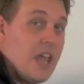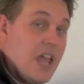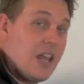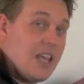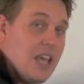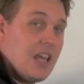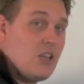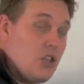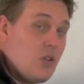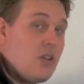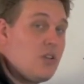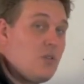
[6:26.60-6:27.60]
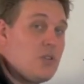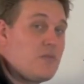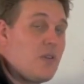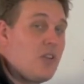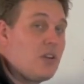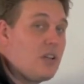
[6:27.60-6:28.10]
And again, you could do this
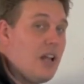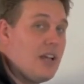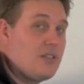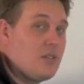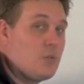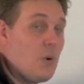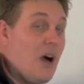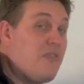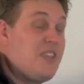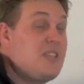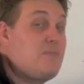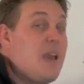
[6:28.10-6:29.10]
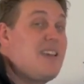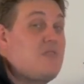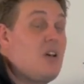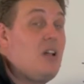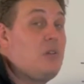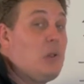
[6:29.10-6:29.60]
for other clients as well. This
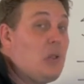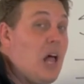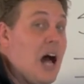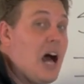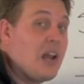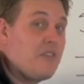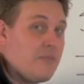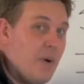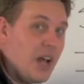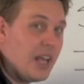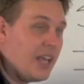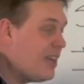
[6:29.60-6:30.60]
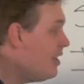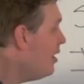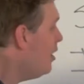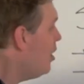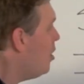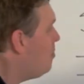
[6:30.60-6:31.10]
pays a lot of money.
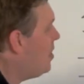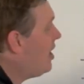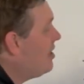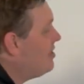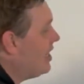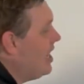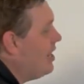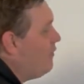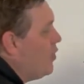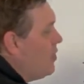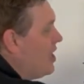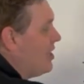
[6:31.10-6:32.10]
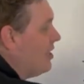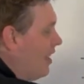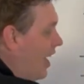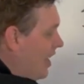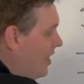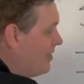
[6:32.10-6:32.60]
Because again, if you can get the
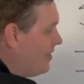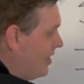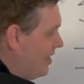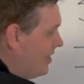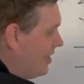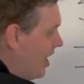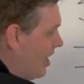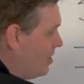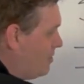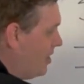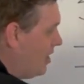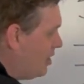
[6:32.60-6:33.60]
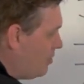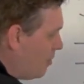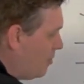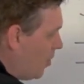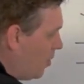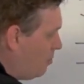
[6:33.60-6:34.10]
likes and the engagement in the
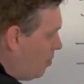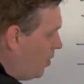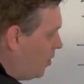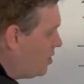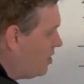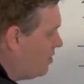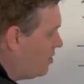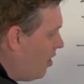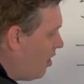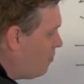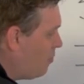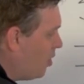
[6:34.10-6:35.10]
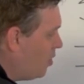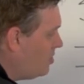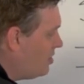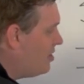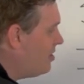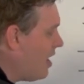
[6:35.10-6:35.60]
promoted post and the dark
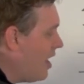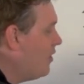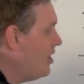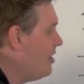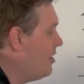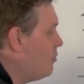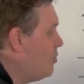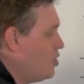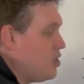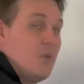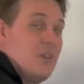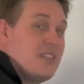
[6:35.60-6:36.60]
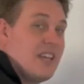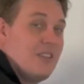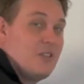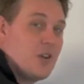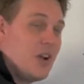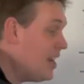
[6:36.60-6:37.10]
post, this is everything that we show
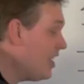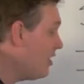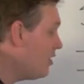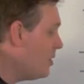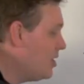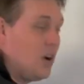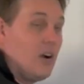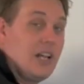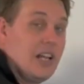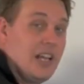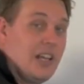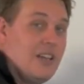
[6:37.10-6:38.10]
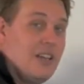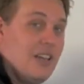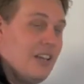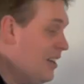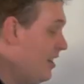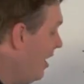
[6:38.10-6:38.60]
inside the training in the retargeting,
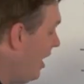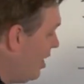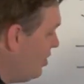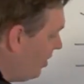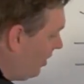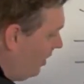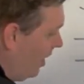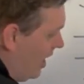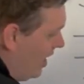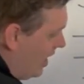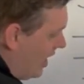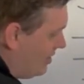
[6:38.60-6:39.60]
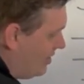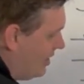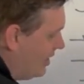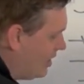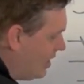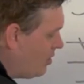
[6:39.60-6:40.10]
and your client has
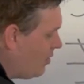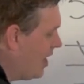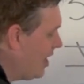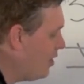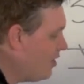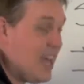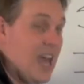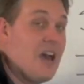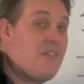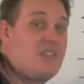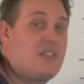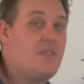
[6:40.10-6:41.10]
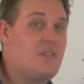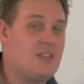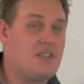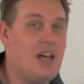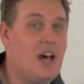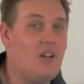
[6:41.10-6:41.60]
this end right here, they have stuff
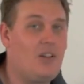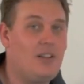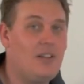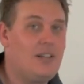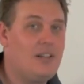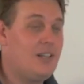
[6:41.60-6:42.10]
to sell.